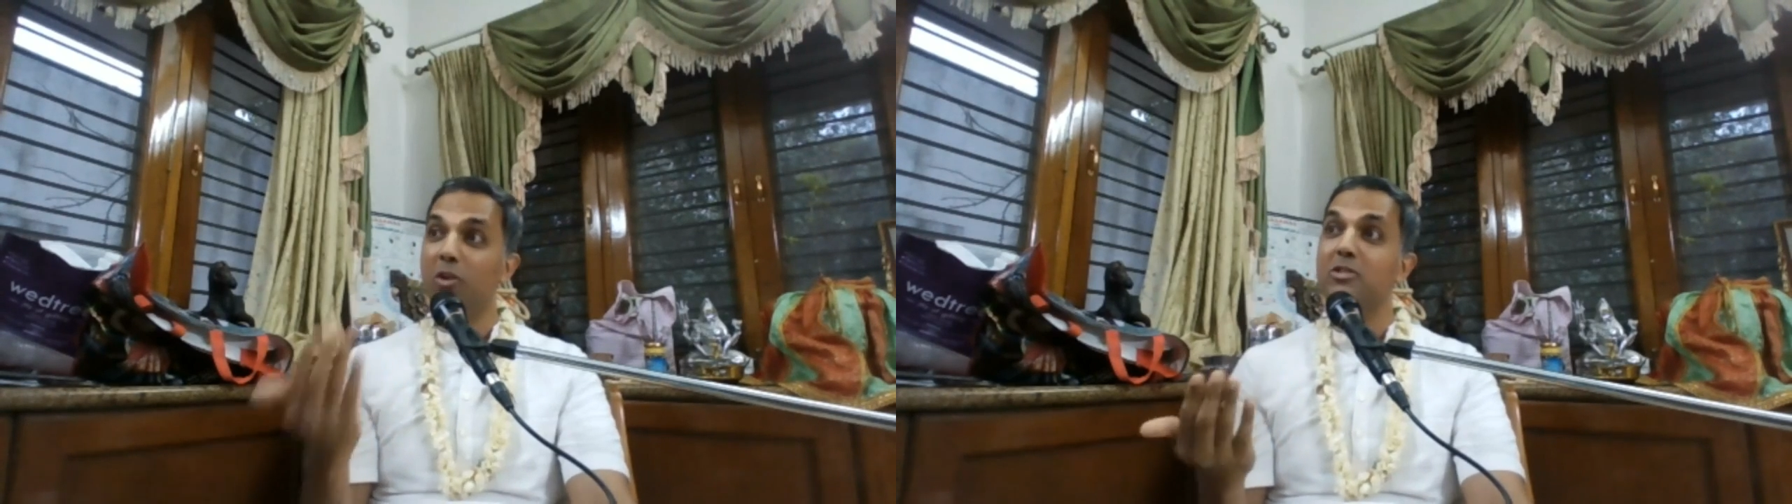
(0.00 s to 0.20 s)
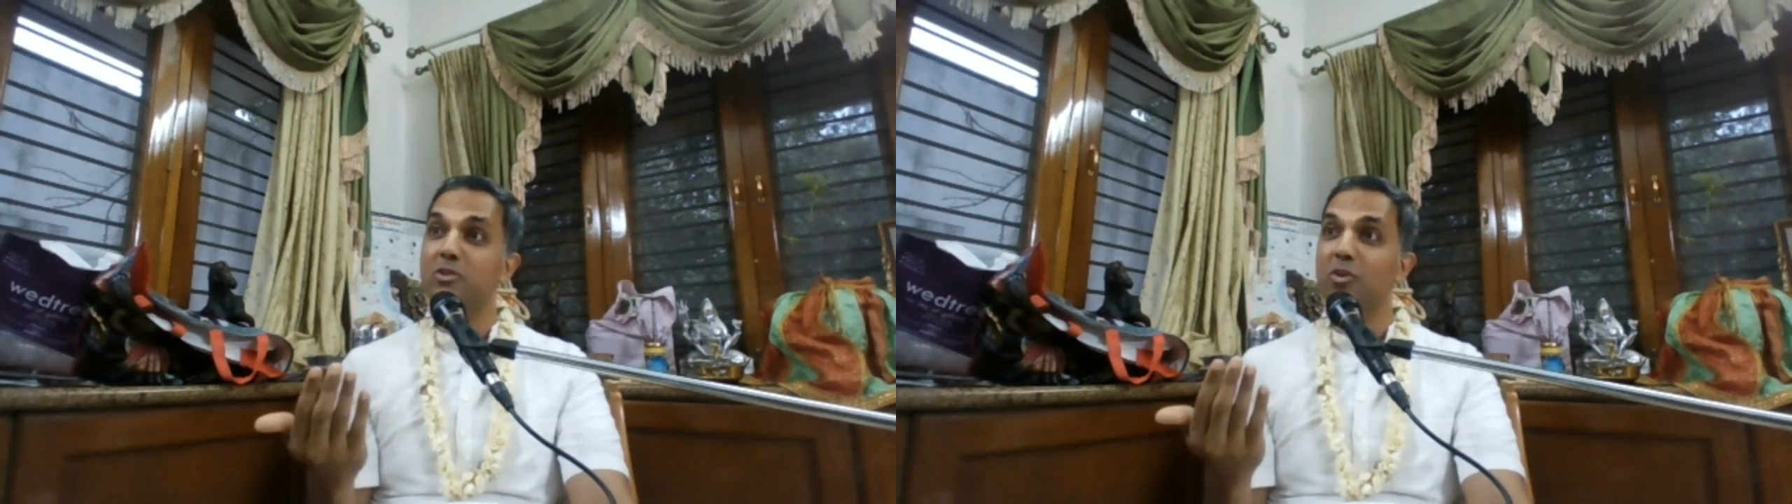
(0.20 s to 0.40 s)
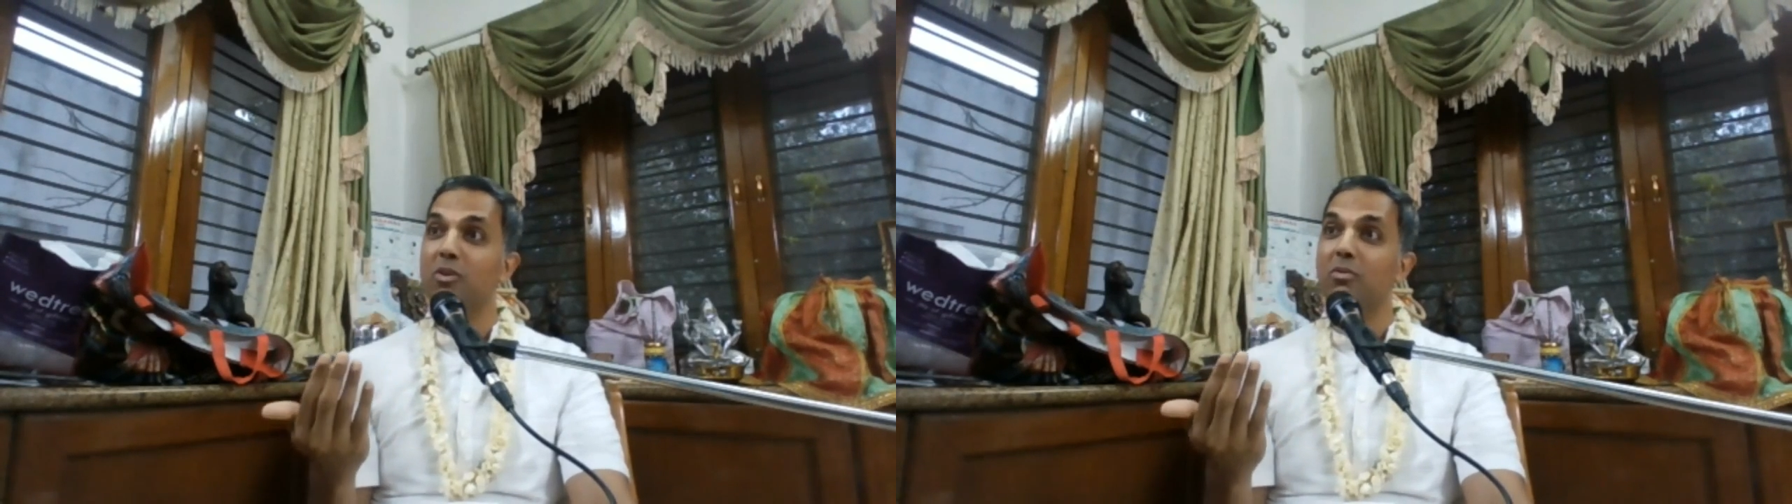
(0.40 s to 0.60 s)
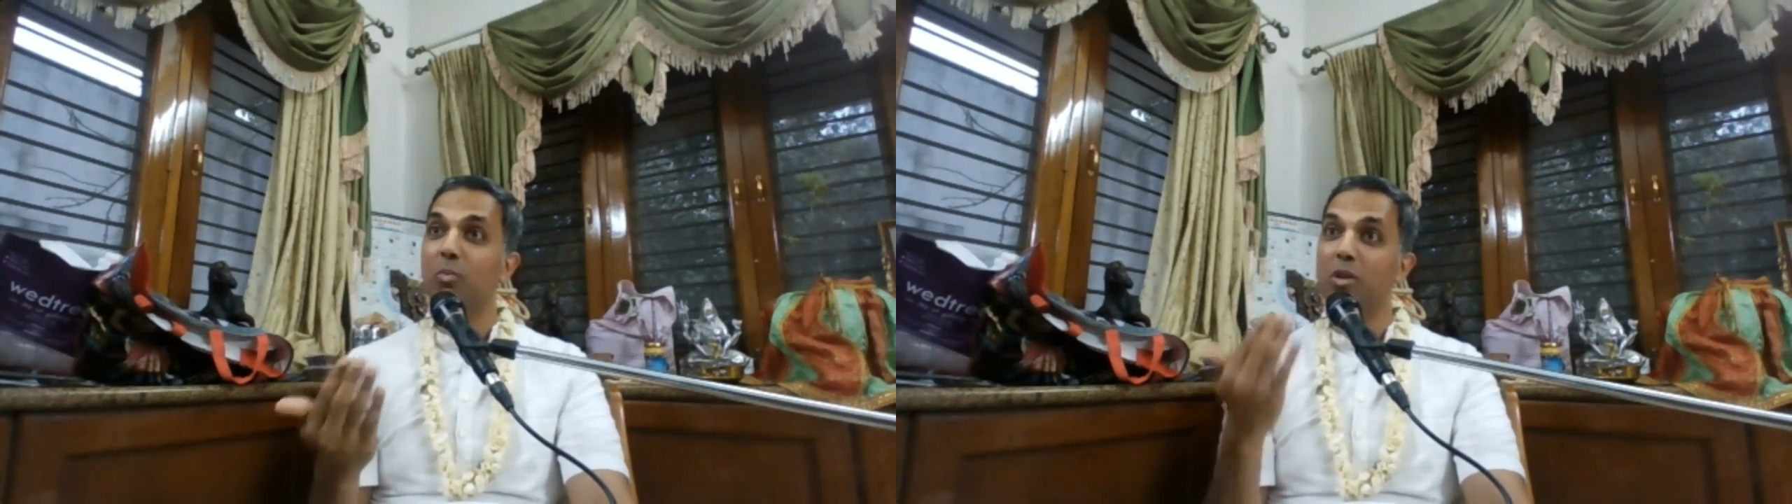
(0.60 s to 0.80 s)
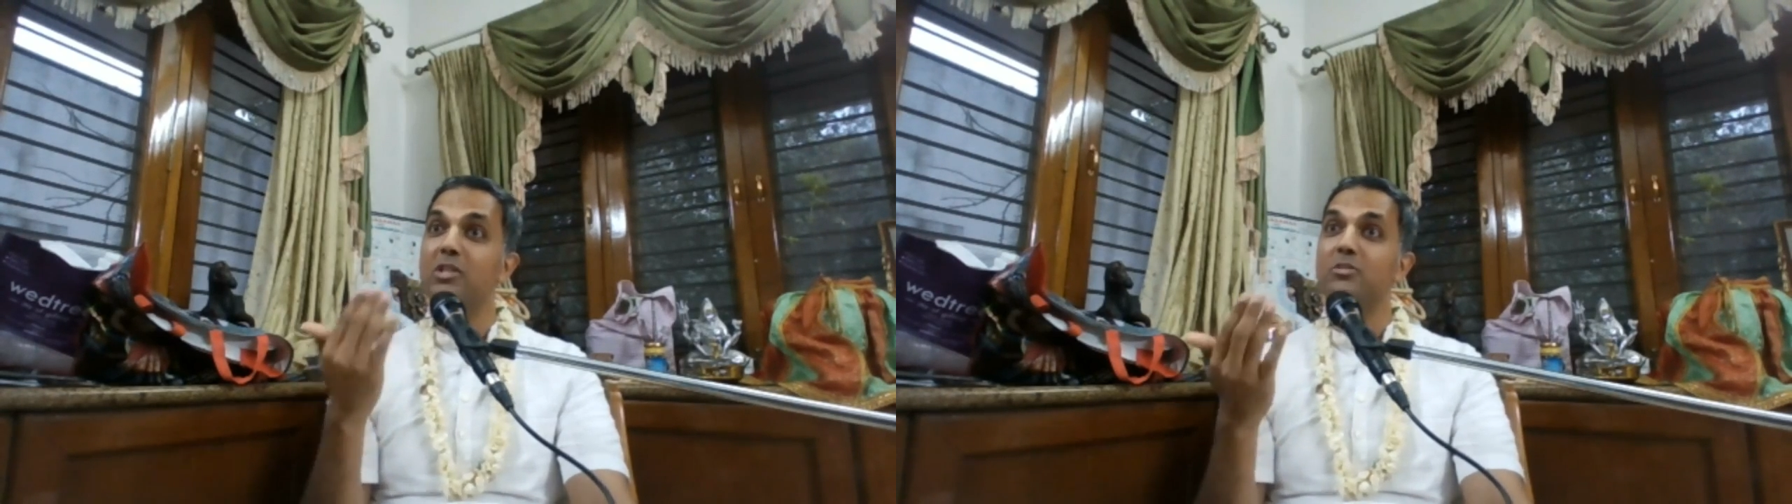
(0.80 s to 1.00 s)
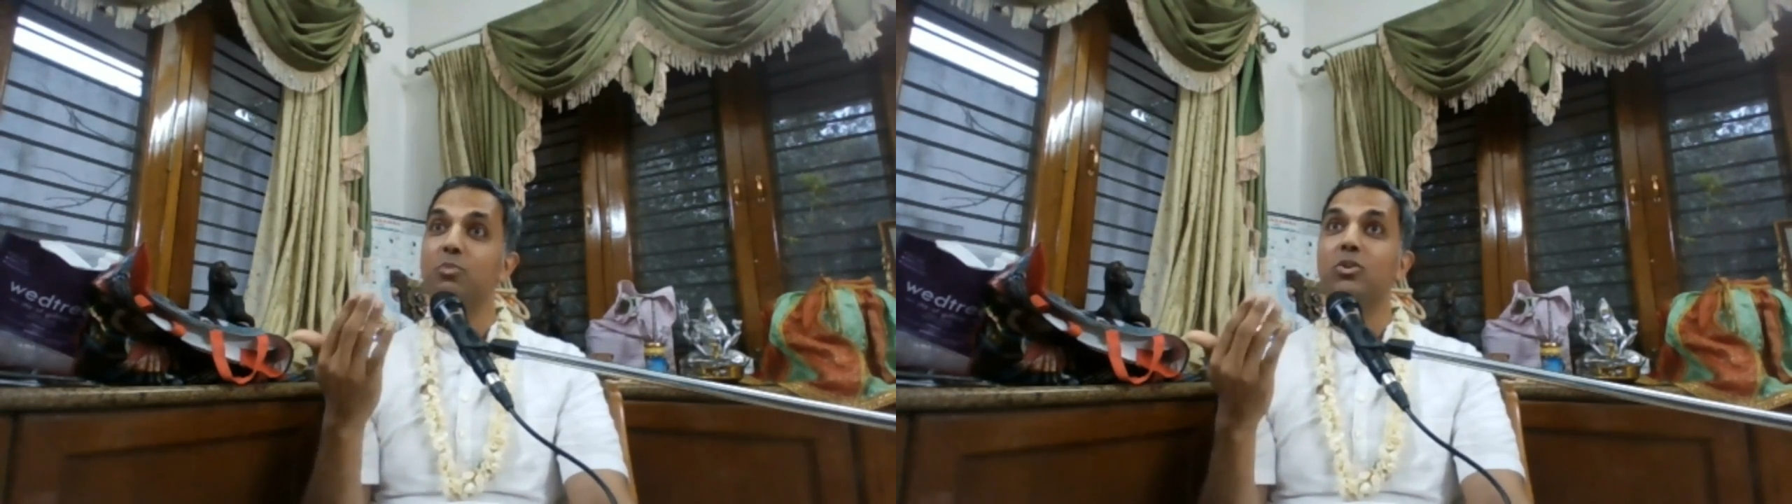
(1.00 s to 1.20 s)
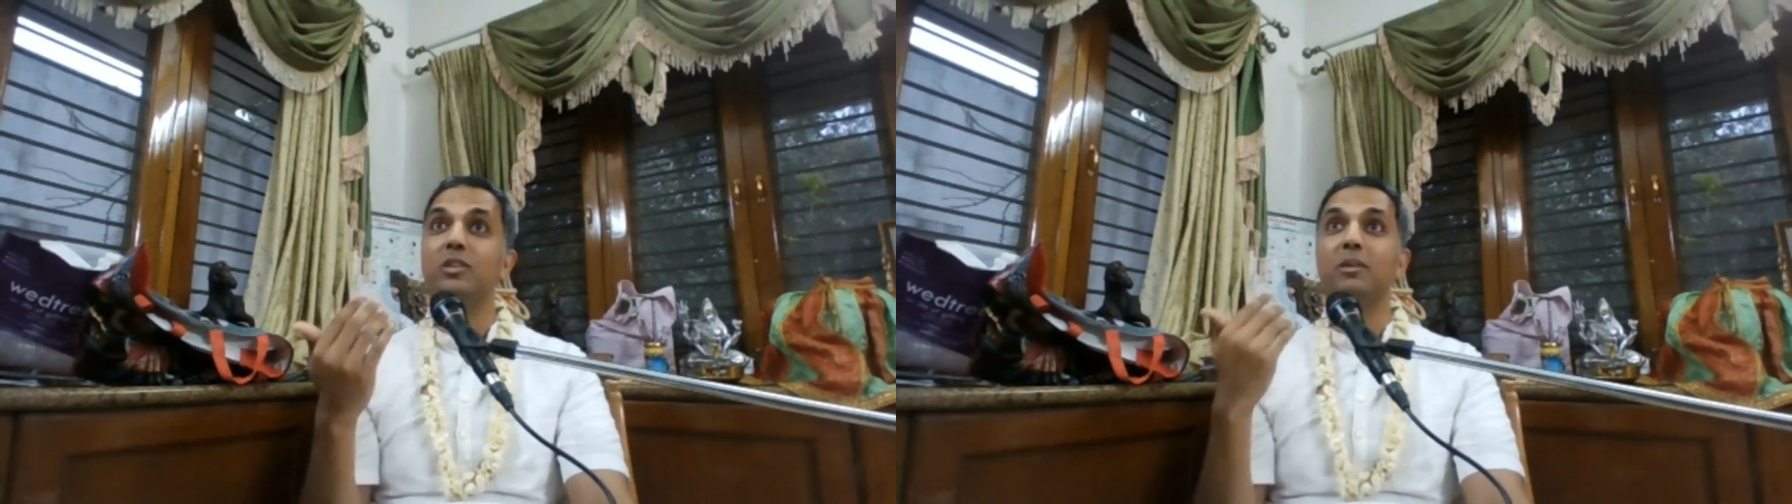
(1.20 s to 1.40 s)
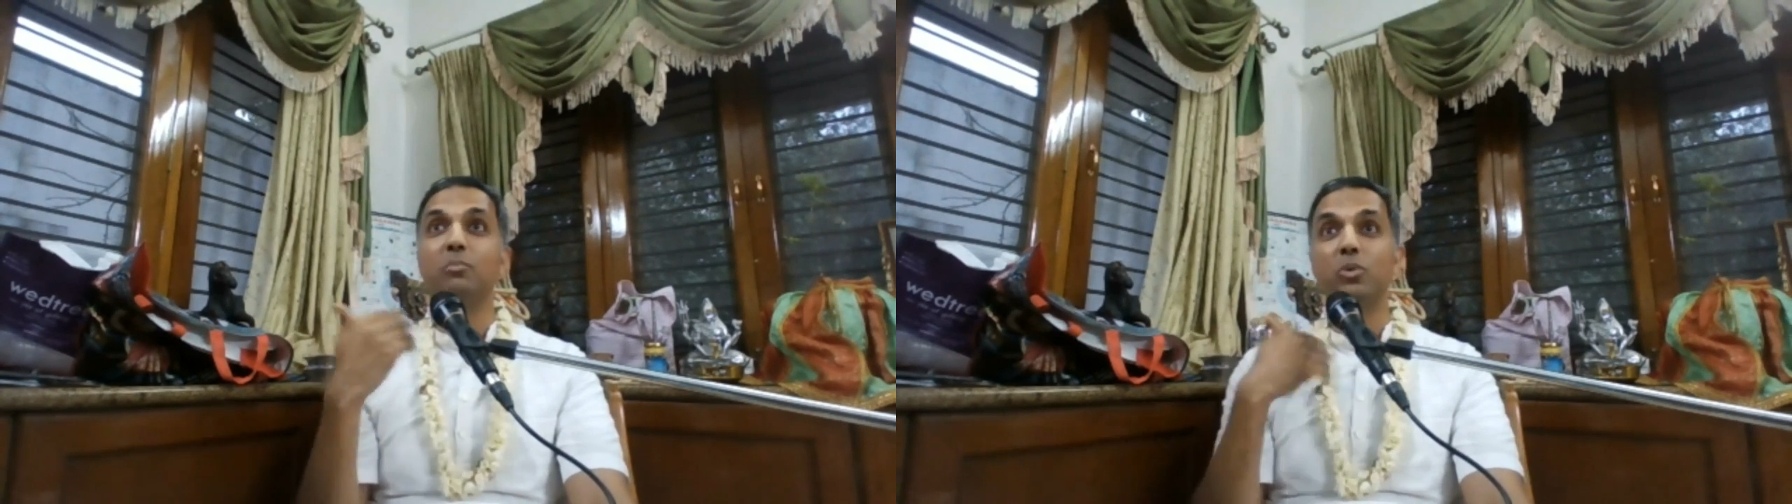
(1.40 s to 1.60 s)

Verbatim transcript: also, what is Mukti?